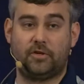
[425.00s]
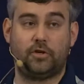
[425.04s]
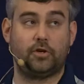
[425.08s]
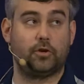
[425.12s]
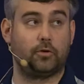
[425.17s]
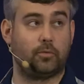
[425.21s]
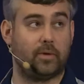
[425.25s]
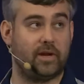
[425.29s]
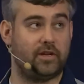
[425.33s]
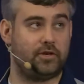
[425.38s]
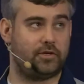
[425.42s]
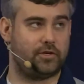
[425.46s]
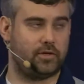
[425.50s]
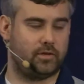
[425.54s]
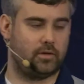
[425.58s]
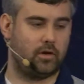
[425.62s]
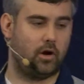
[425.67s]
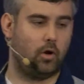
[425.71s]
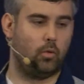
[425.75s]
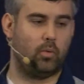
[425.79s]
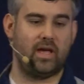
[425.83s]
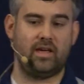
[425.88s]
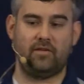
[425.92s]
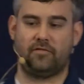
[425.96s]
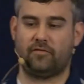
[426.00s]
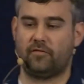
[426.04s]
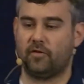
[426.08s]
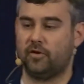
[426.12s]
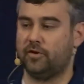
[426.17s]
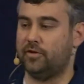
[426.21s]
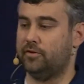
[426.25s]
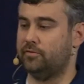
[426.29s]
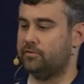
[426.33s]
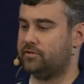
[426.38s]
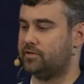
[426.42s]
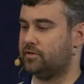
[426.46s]
curation, a way for
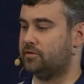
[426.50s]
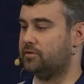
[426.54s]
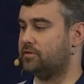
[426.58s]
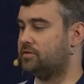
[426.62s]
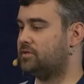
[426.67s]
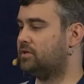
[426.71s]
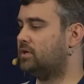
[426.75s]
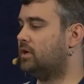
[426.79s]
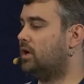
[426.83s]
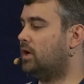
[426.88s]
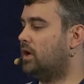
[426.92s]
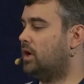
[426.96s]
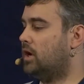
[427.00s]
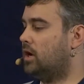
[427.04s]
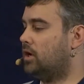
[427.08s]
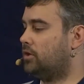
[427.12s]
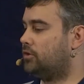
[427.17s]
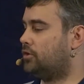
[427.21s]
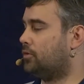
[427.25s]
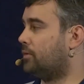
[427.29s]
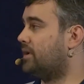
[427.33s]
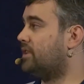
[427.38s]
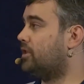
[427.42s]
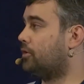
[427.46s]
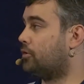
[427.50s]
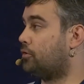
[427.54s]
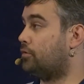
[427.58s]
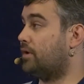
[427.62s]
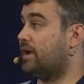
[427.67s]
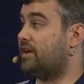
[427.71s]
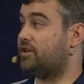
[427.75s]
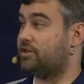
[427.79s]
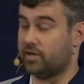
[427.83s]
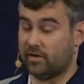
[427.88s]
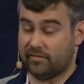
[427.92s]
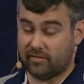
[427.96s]
users to rate the
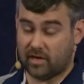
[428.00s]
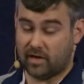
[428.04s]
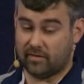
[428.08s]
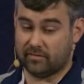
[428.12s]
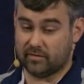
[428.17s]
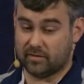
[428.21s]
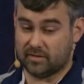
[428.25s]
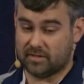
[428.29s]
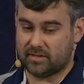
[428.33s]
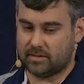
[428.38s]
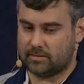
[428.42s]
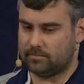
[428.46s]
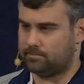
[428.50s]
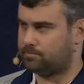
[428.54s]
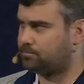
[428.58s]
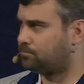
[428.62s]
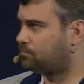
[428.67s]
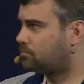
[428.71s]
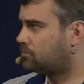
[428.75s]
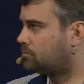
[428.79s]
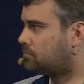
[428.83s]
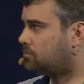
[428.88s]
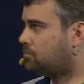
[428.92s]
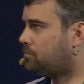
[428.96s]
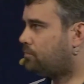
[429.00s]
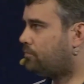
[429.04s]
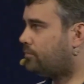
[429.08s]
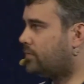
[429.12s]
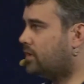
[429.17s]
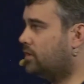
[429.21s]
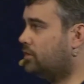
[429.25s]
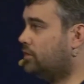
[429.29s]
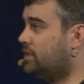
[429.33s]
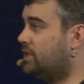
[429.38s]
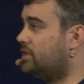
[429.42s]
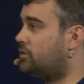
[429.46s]
creation of others.
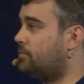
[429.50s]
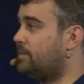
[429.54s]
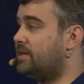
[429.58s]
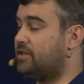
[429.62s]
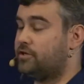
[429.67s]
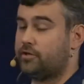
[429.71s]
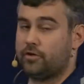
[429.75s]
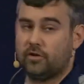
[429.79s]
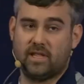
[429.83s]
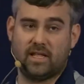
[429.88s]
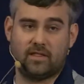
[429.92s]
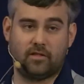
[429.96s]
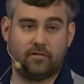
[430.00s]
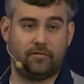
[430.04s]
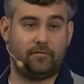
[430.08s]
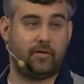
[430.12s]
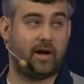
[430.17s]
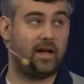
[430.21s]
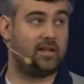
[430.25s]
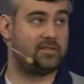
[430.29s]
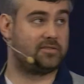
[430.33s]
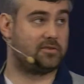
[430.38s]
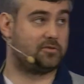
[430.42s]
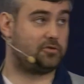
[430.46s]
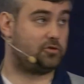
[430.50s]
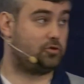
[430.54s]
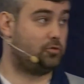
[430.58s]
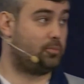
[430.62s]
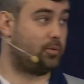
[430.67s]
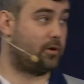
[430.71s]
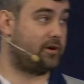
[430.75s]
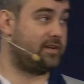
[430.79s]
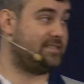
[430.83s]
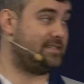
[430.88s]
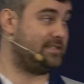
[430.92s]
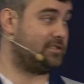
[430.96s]
You need to make sure that the files are
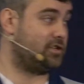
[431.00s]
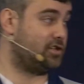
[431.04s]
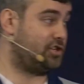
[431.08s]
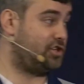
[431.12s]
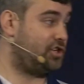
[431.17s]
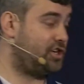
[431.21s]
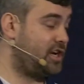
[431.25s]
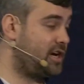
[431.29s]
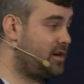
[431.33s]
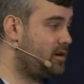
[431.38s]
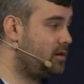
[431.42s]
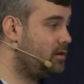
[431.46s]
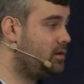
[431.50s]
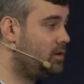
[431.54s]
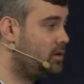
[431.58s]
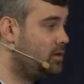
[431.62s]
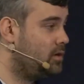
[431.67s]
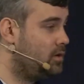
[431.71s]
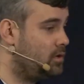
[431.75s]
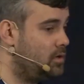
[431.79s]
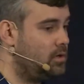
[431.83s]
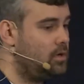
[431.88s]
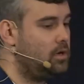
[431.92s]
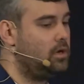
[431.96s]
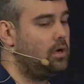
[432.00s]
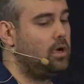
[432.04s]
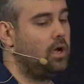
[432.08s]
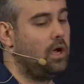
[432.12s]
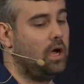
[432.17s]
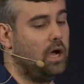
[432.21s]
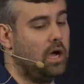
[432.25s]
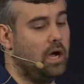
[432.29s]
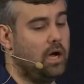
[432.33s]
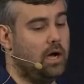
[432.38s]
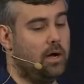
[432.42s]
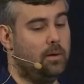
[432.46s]
super easy to share,
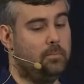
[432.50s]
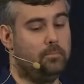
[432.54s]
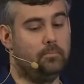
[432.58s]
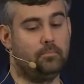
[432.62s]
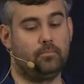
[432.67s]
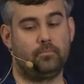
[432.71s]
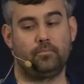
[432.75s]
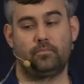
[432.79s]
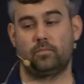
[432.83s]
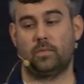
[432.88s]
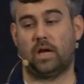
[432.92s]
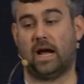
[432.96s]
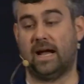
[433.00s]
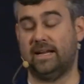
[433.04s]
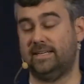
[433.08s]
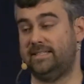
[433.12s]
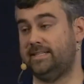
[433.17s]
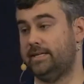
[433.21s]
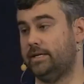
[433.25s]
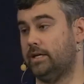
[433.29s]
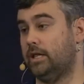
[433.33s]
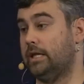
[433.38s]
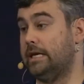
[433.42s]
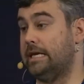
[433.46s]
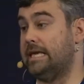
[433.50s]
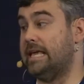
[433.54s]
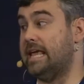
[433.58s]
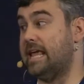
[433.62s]
ideally